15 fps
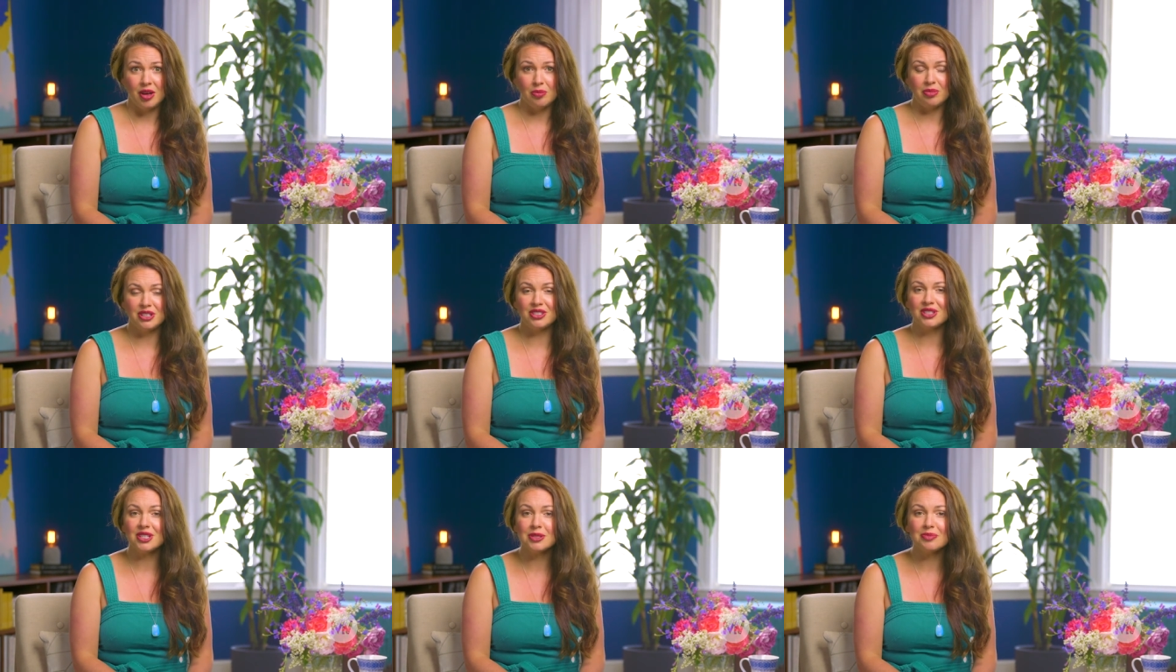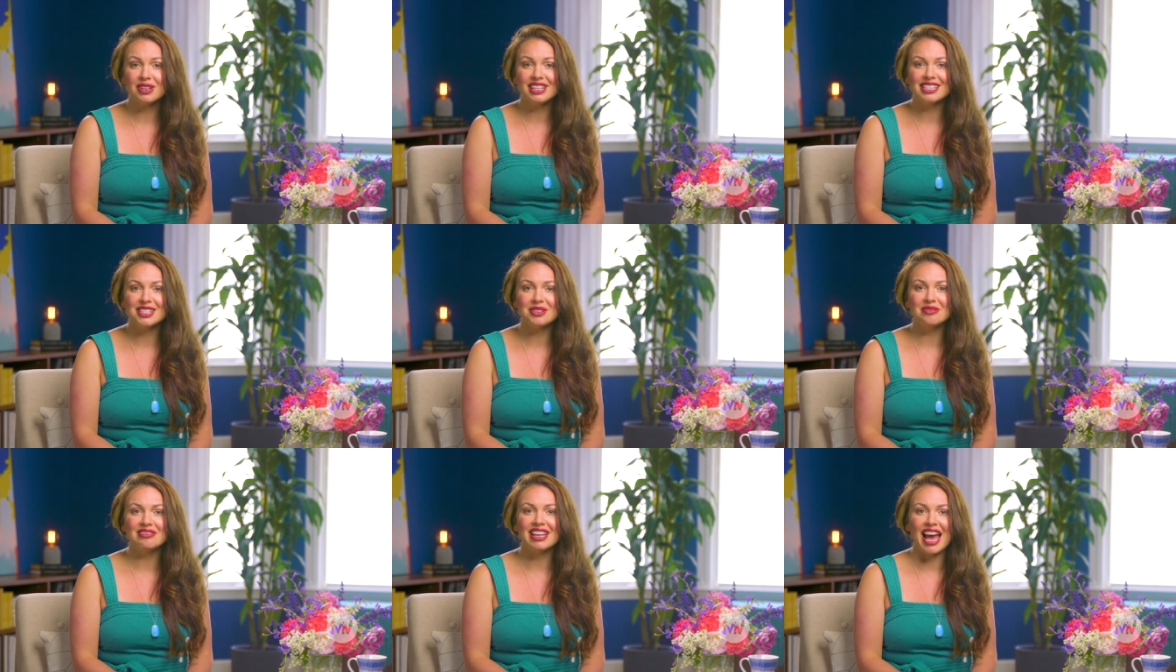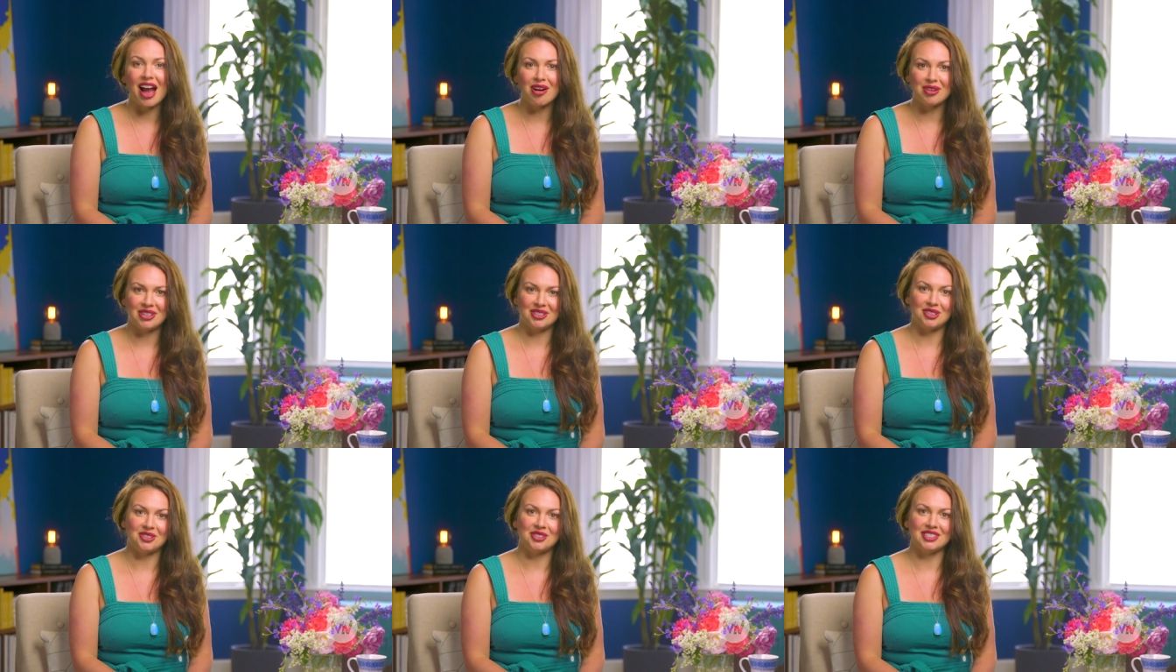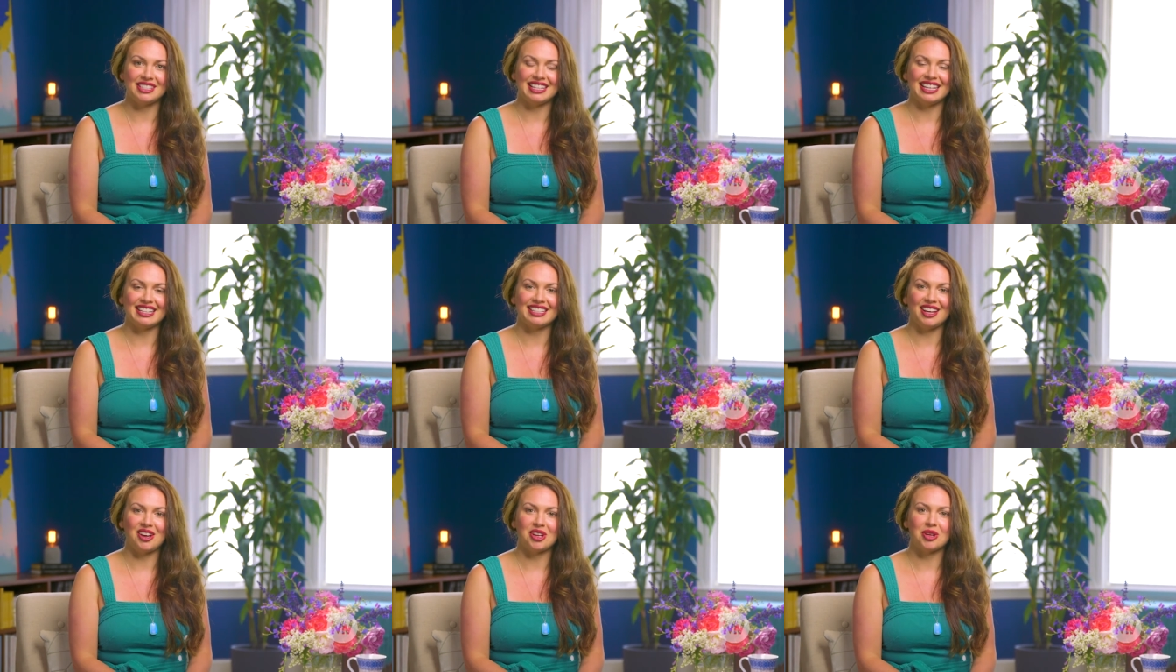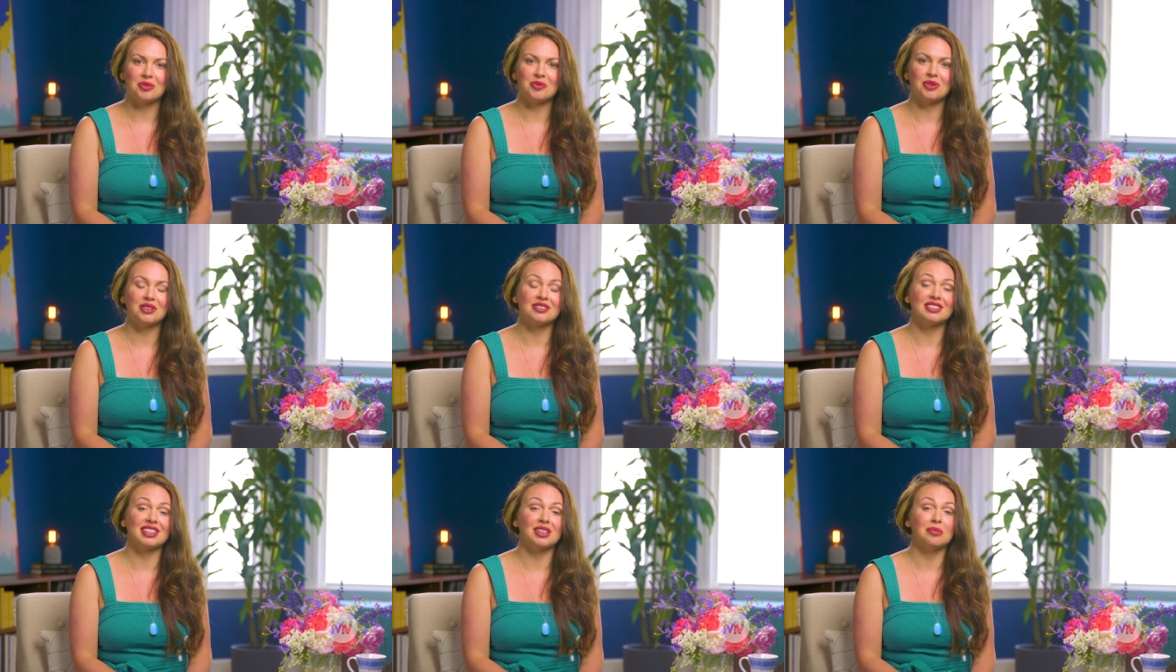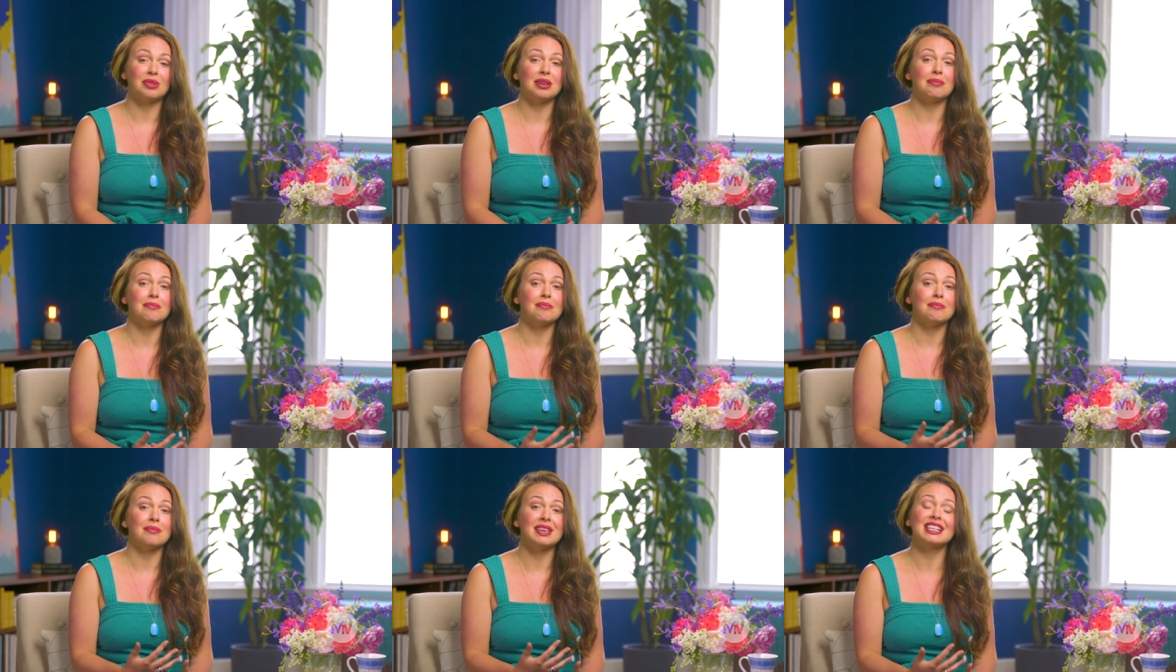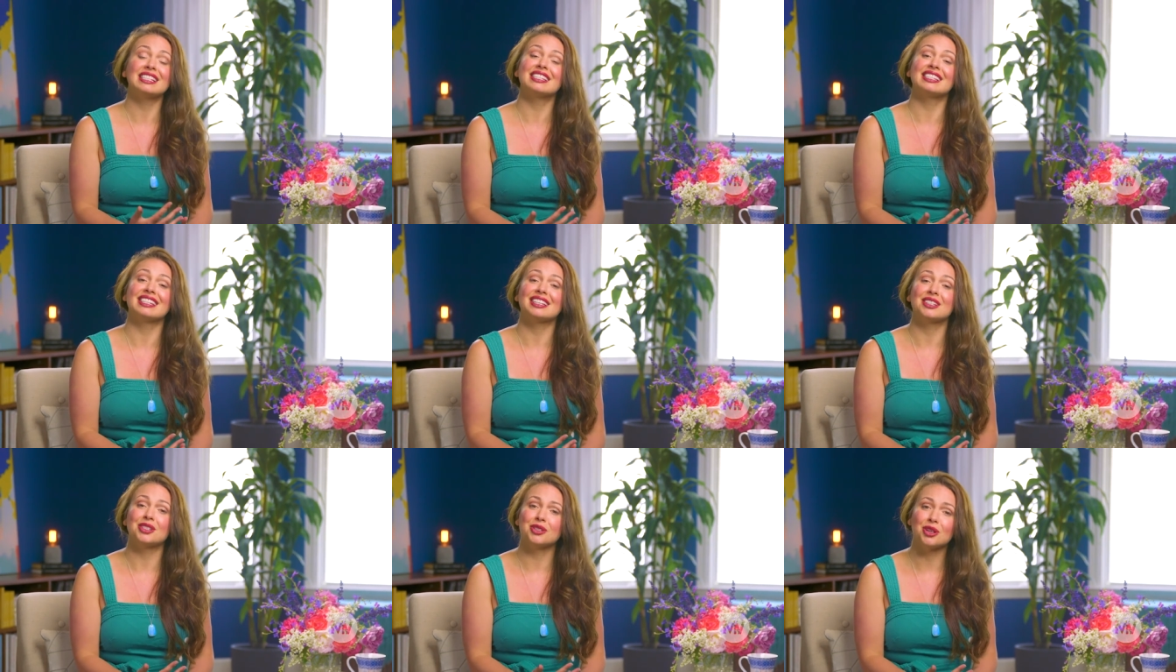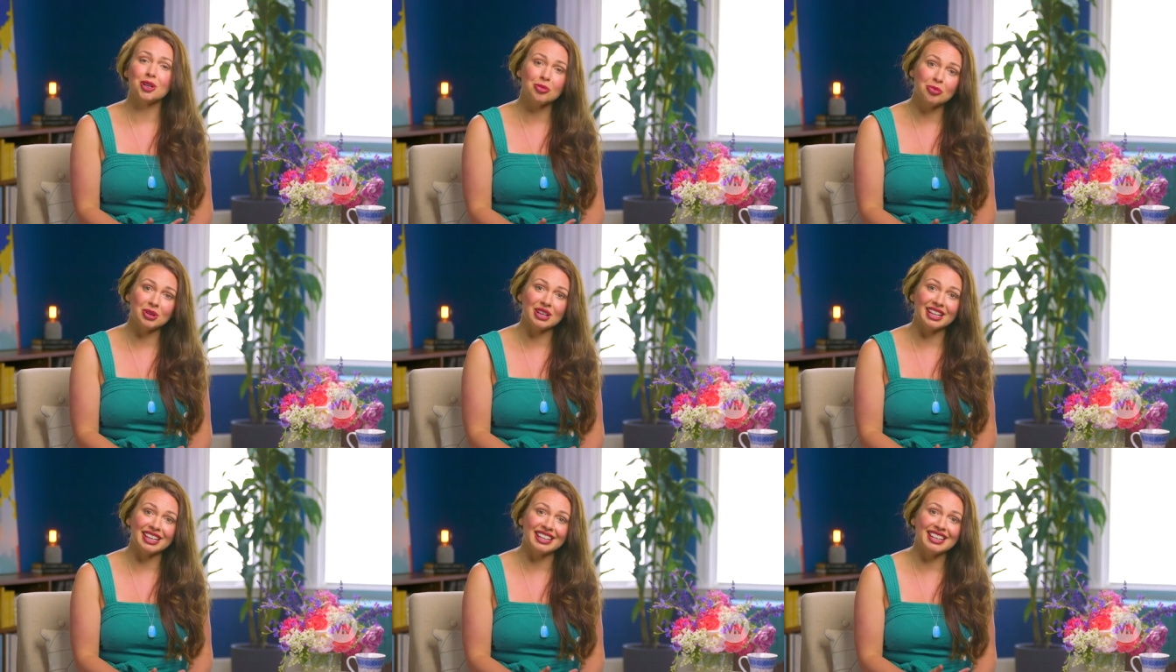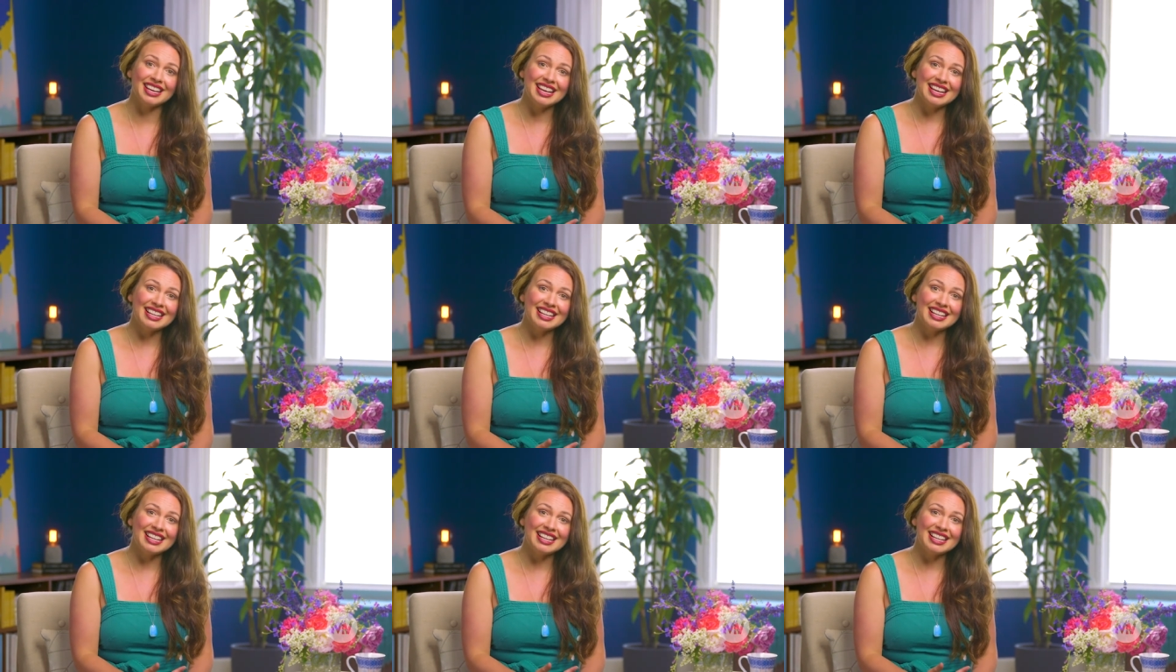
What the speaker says: But just because you now understand how your words can be misinterpreted